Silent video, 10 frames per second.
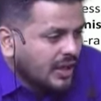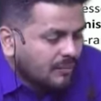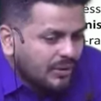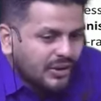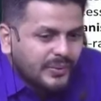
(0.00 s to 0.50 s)

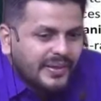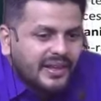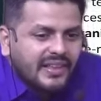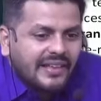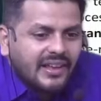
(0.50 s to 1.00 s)
Because whether
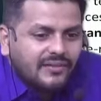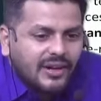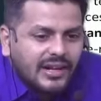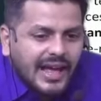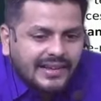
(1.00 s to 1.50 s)
the other
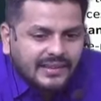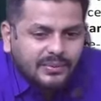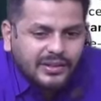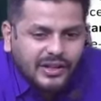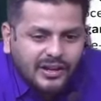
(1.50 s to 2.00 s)
world accepts
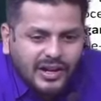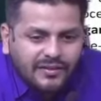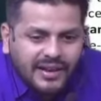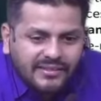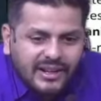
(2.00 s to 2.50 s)
it or not,
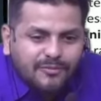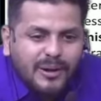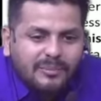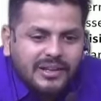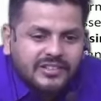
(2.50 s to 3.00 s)
we have enough
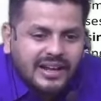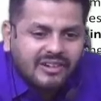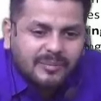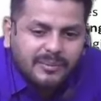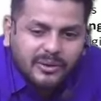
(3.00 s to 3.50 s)
population, our
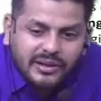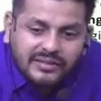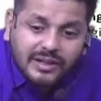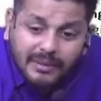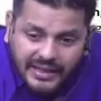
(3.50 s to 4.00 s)
people only
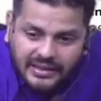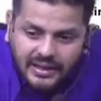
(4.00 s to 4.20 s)
will buy.